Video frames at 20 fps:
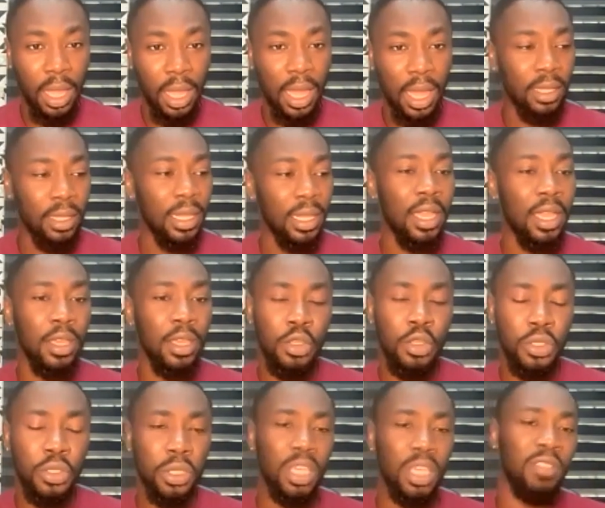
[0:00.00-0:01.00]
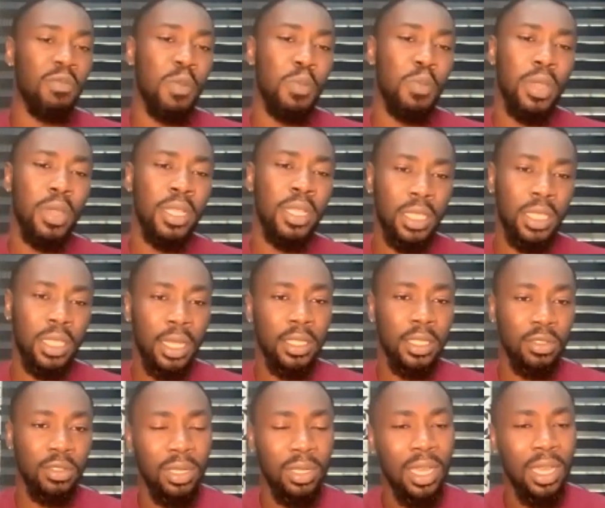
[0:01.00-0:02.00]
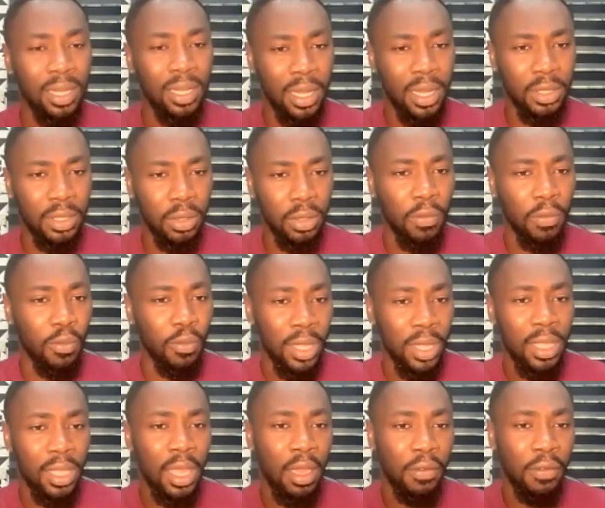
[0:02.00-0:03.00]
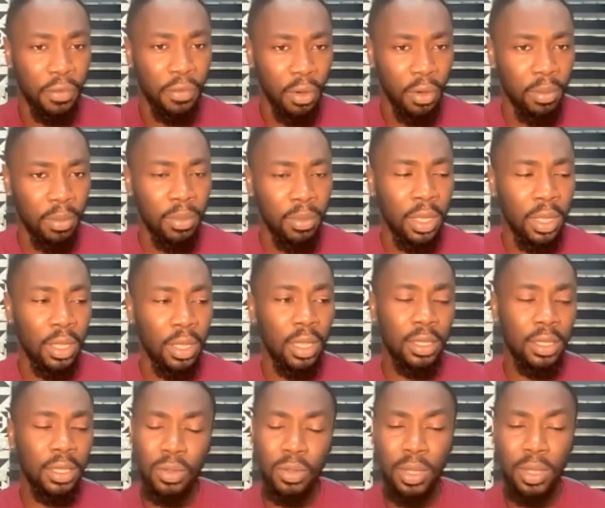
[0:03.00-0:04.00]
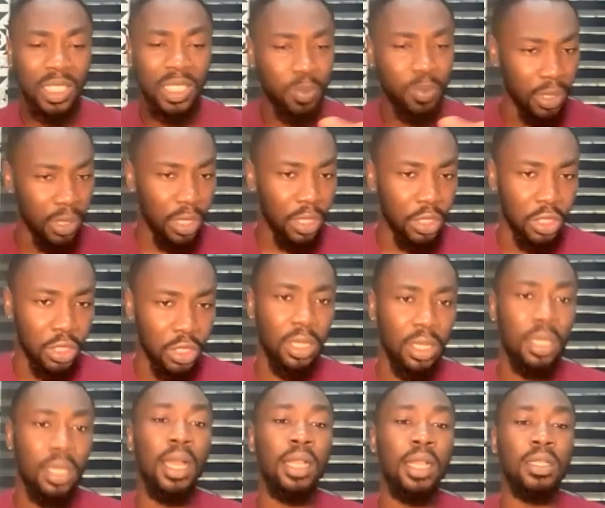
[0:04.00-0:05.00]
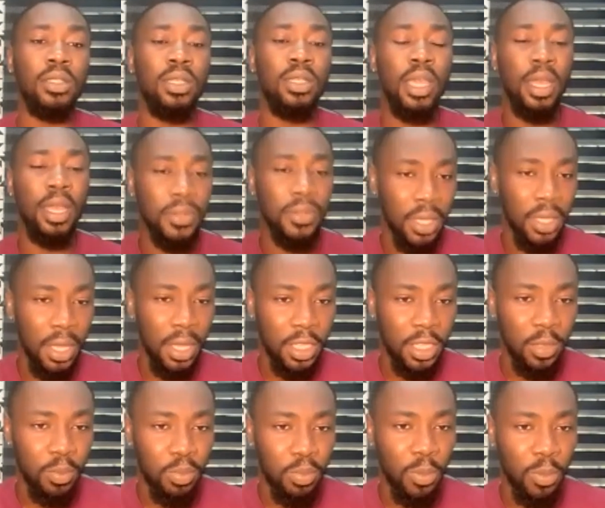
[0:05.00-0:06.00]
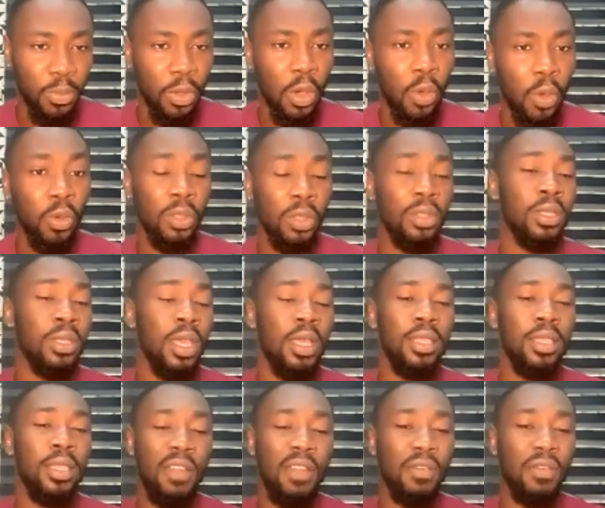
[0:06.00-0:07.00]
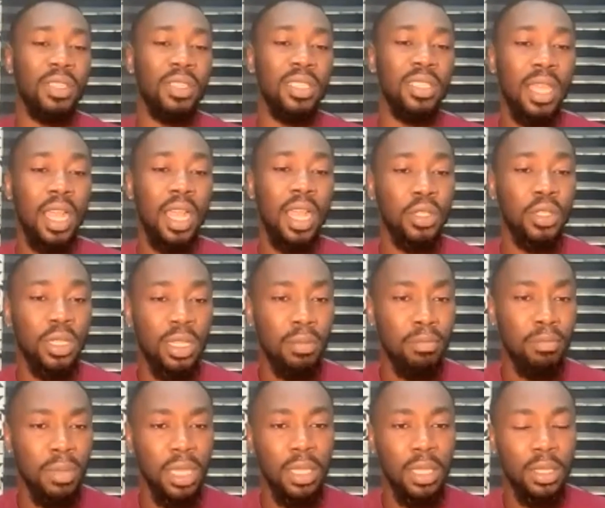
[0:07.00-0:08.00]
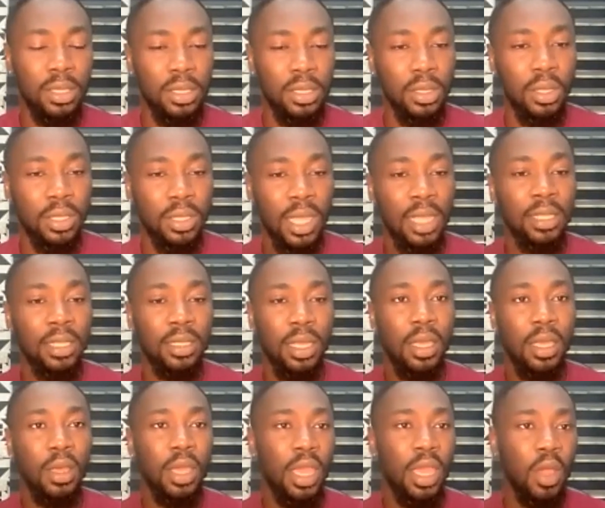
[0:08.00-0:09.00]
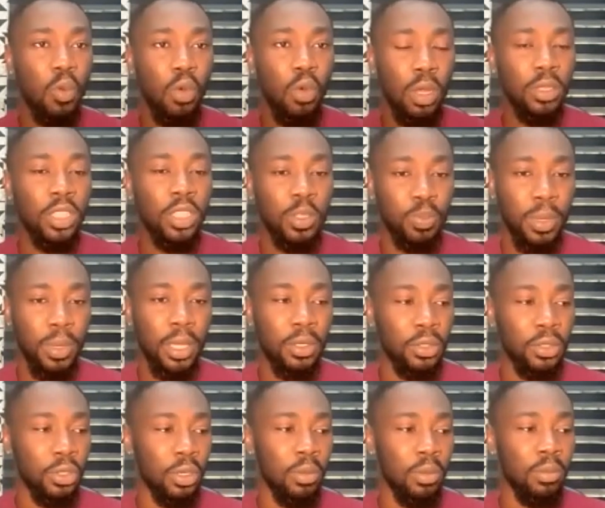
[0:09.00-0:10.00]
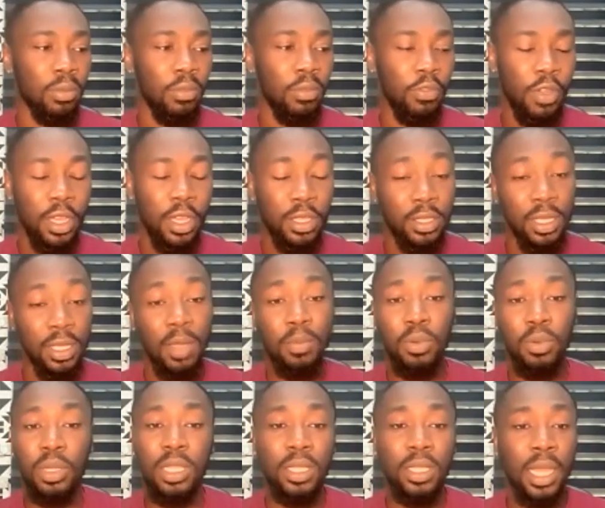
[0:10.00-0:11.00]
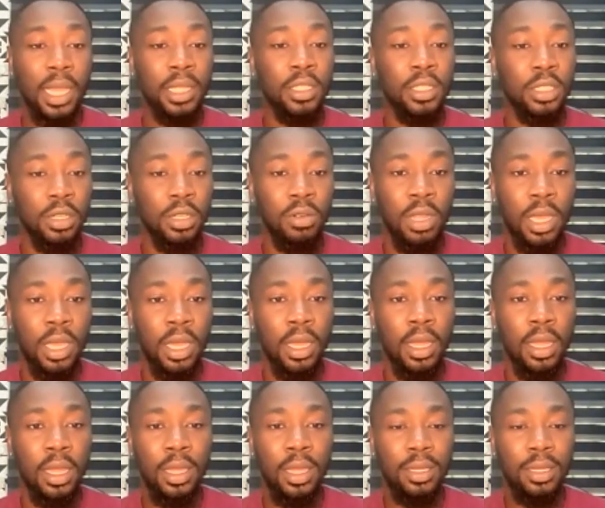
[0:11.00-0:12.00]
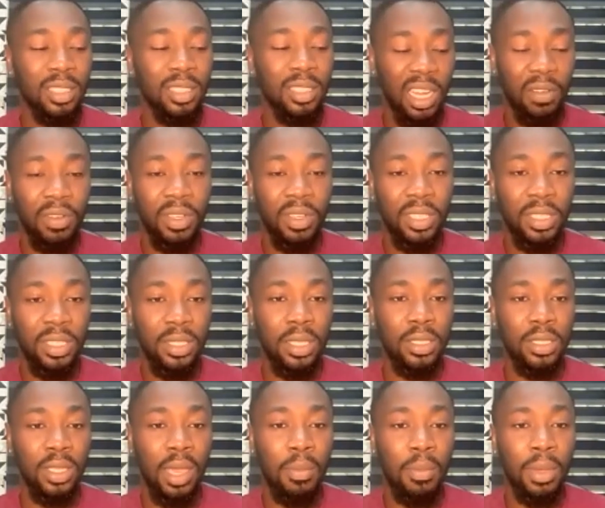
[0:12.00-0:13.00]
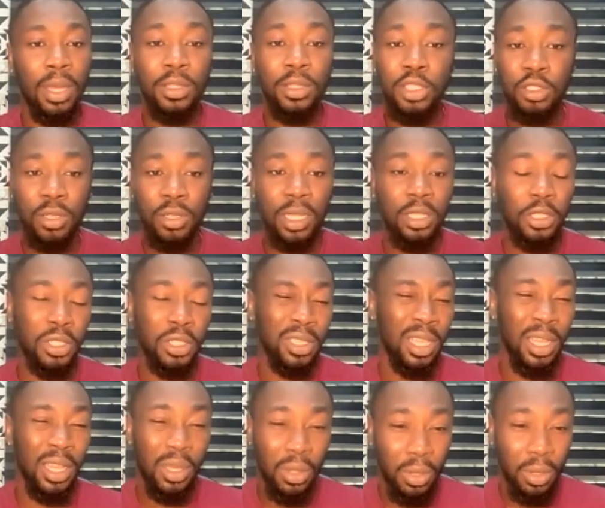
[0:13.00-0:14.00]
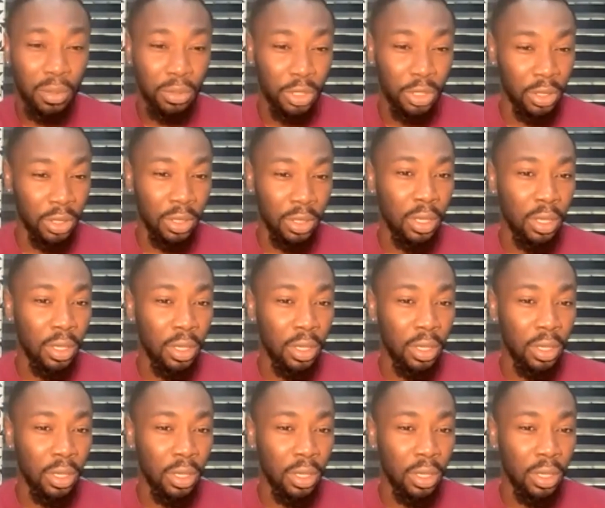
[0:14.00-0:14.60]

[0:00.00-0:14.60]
And like you should give people a chance regardless of where they are from. So it has been a journey actually educating people of what diversity actually means, not as a one spectrum. For example, in Nigeria, diversity is about tradition and culture.